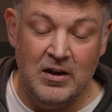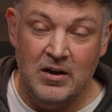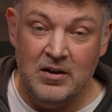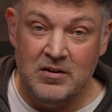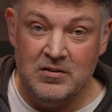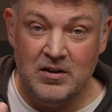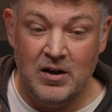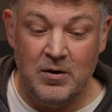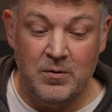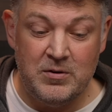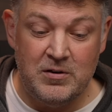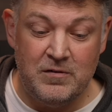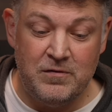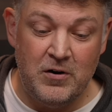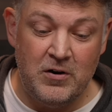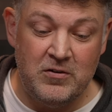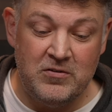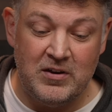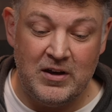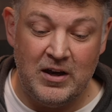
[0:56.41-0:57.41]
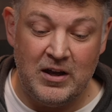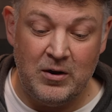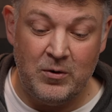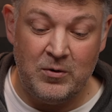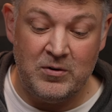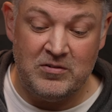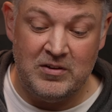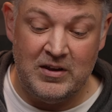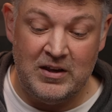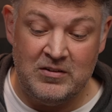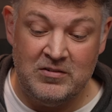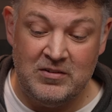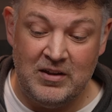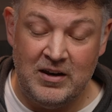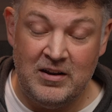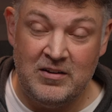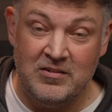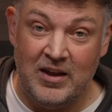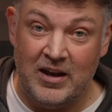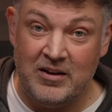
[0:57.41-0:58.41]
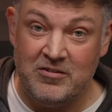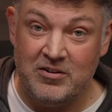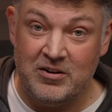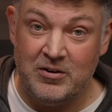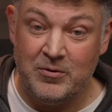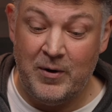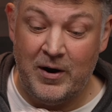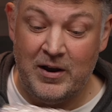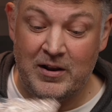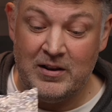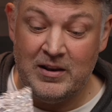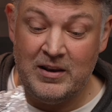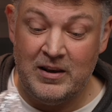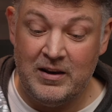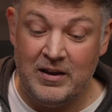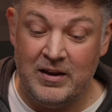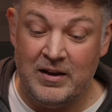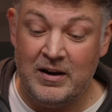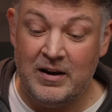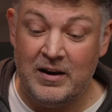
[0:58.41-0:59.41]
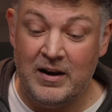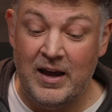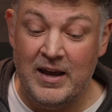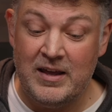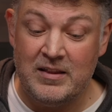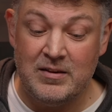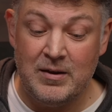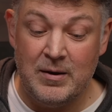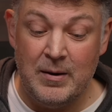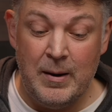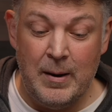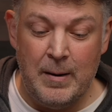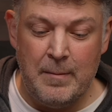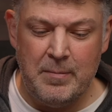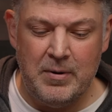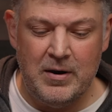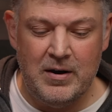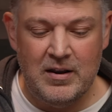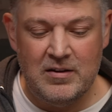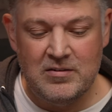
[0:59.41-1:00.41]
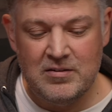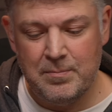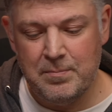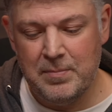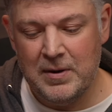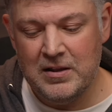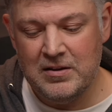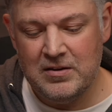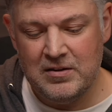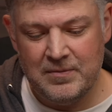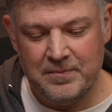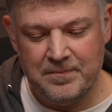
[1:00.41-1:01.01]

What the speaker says: So the first thing I noticed is that it's actually quite light, but it is a bit